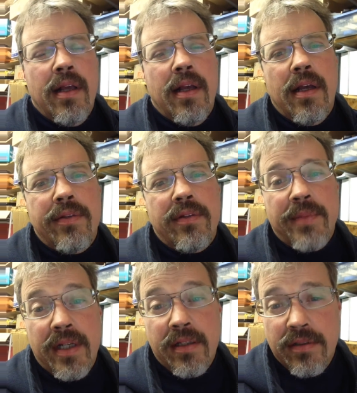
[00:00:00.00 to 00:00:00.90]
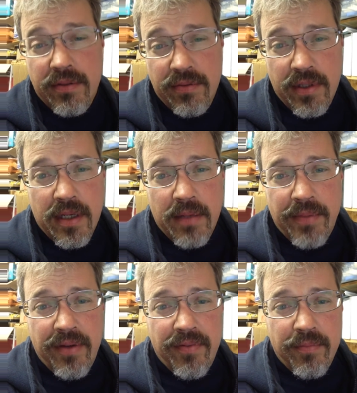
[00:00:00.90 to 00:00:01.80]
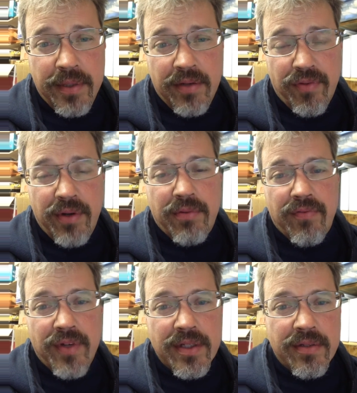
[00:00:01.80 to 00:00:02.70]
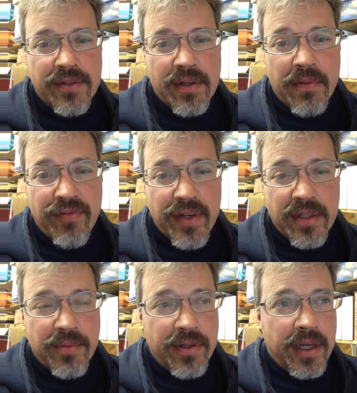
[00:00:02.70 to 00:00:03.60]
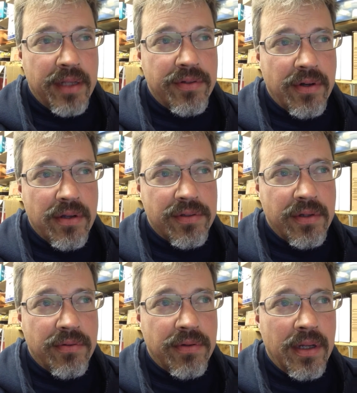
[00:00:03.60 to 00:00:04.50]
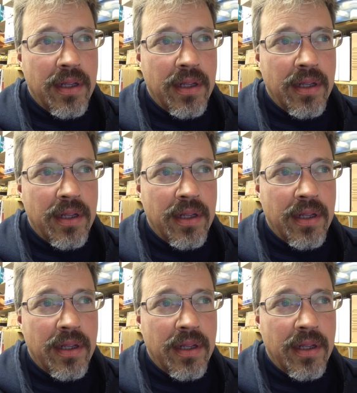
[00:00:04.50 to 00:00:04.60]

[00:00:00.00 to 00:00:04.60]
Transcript: They're admitting to being frequent visitors on my Facebook, and they're also